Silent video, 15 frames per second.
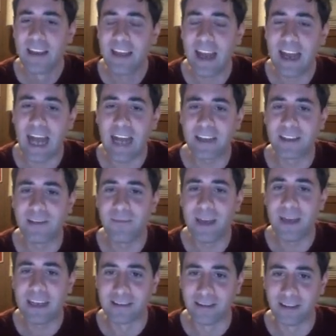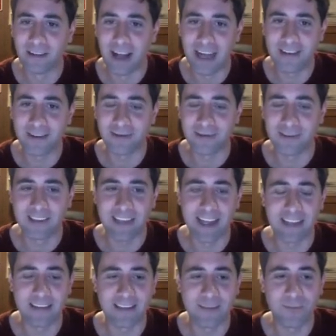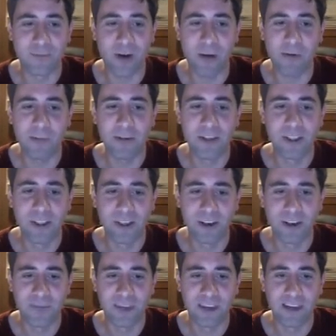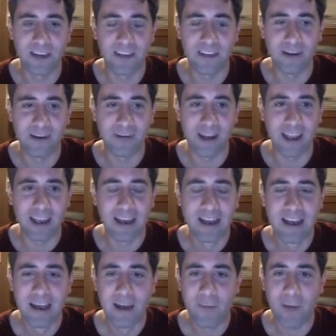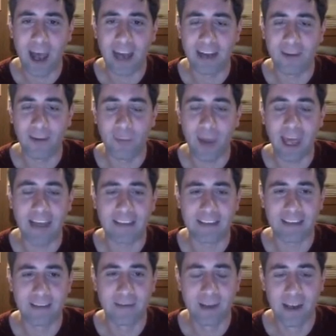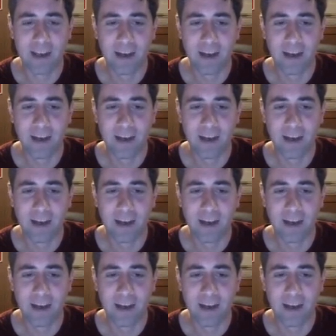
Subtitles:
That actually makes logical sense. It probably should have been done that way back in the past.